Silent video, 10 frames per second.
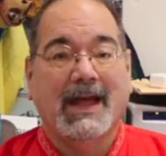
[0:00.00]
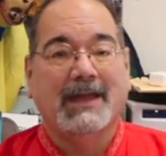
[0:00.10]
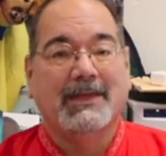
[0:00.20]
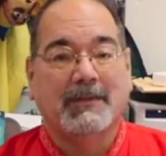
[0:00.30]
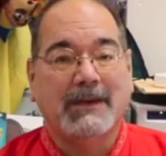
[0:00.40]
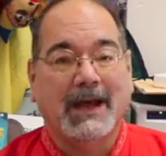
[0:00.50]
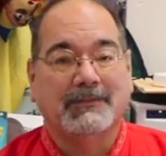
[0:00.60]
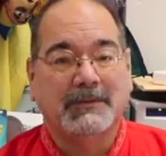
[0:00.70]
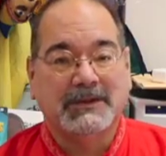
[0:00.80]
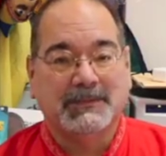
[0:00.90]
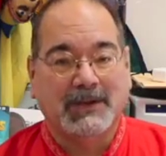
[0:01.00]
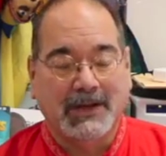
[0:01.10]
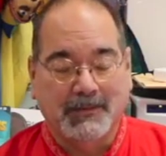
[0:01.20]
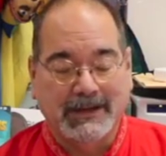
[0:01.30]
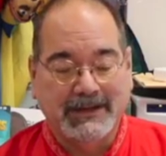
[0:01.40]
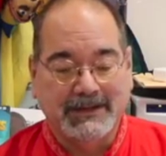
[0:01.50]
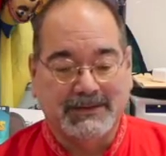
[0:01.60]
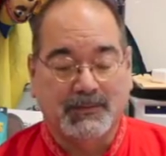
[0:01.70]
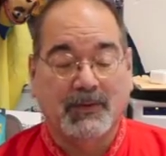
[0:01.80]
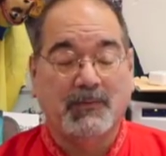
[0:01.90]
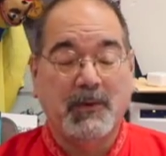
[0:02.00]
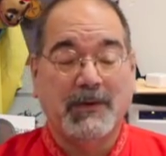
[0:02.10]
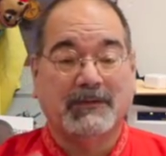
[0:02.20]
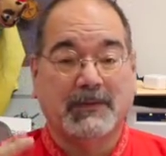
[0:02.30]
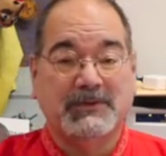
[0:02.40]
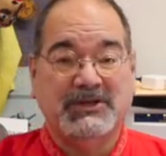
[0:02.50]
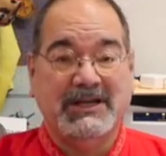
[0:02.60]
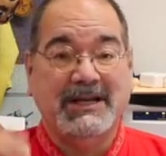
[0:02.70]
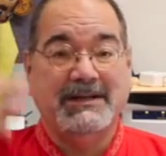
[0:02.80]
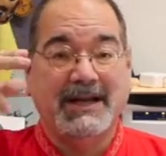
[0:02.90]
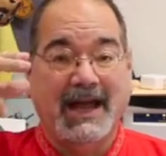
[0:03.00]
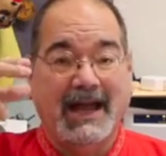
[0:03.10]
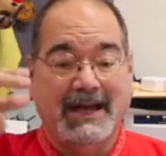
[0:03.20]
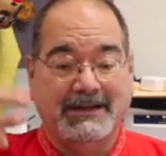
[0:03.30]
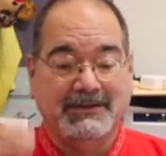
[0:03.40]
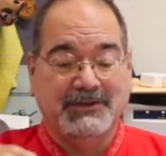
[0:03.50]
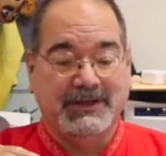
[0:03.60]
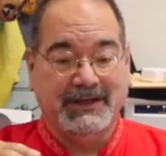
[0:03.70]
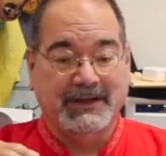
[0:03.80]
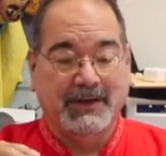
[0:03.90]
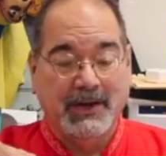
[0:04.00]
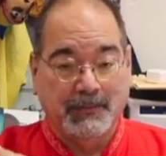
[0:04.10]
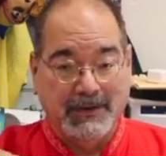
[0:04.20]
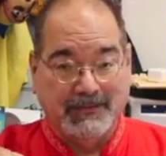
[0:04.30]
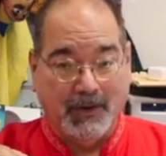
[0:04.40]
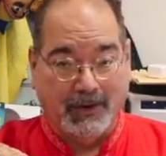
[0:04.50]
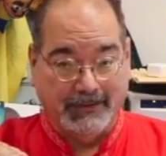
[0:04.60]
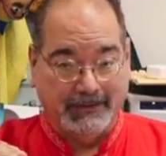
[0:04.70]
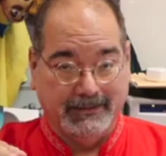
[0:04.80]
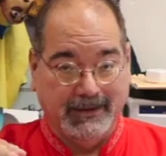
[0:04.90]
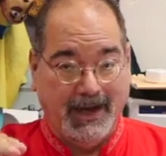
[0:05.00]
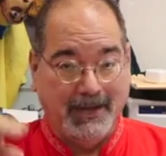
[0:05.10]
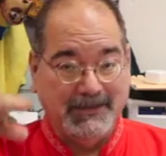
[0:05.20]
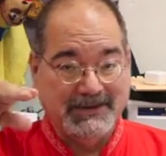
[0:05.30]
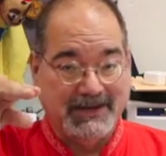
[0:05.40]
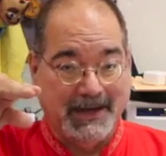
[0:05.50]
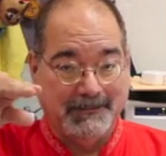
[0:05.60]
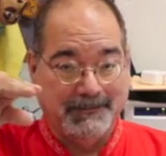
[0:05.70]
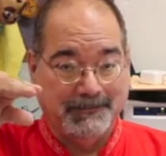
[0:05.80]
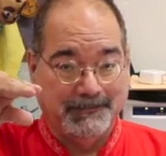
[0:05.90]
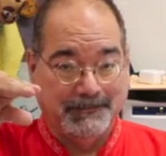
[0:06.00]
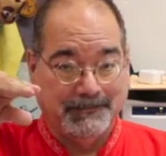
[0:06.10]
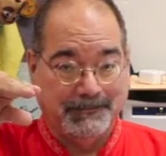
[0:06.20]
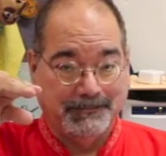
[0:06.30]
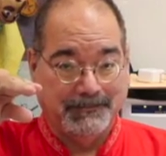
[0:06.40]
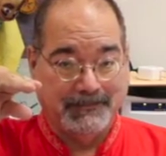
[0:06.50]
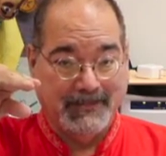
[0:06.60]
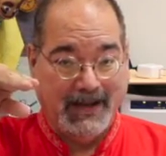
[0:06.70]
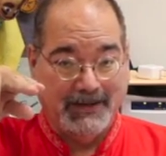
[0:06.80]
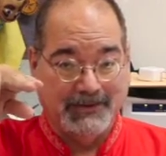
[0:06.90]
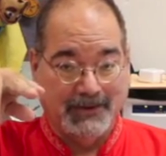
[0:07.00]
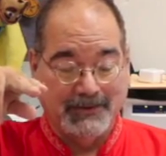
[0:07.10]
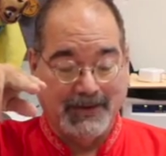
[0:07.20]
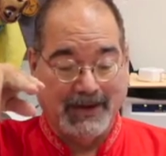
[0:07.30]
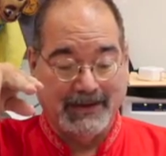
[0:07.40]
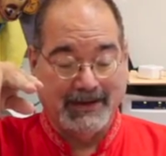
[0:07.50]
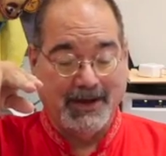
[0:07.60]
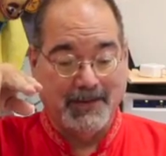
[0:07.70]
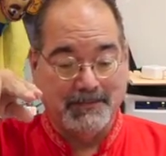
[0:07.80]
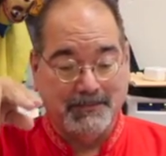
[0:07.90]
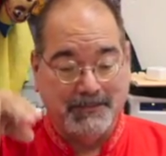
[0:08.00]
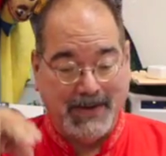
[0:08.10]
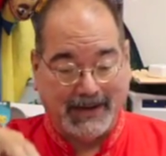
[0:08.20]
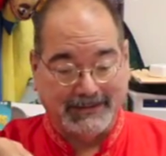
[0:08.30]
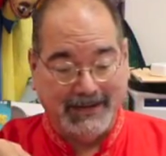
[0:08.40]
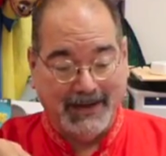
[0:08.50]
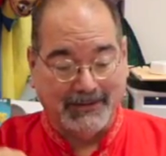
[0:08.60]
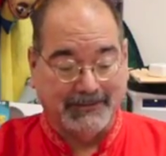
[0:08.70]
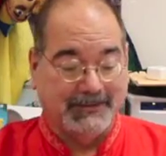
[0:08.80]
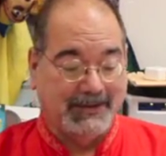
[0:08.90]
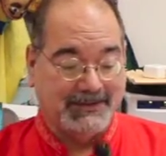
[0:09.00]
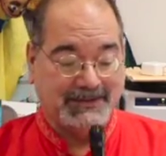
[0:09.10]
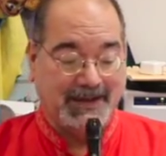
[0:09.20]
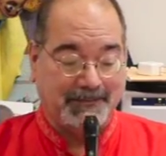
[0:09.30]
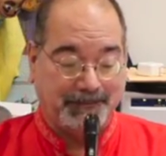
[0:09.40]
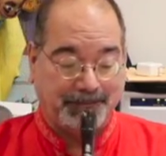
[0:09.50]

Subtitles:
Then we have to explain what it is. Well, if we went from G to A to G, we've gone up a step and turned around and come back down a step.